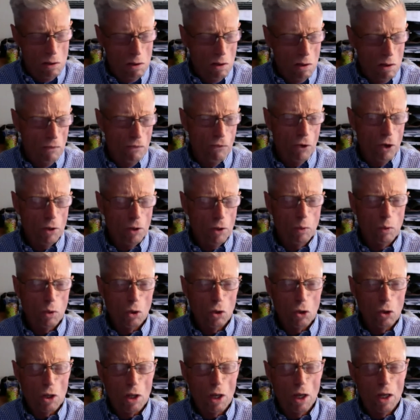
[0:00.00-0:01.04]
a friend
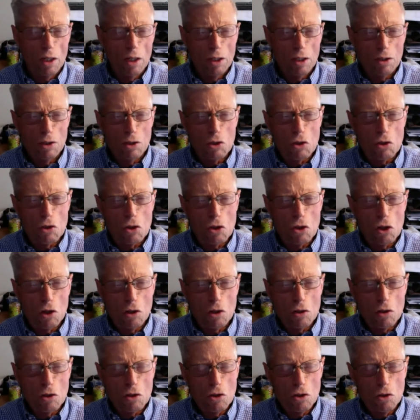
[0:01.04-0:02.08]
will look at it and
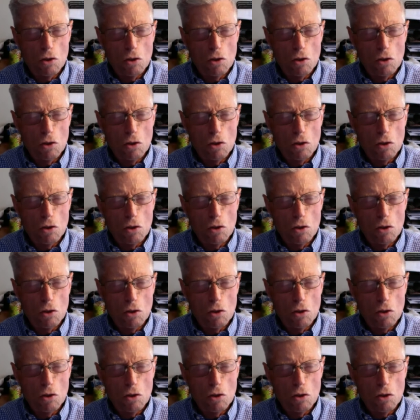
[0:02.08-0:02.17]
say,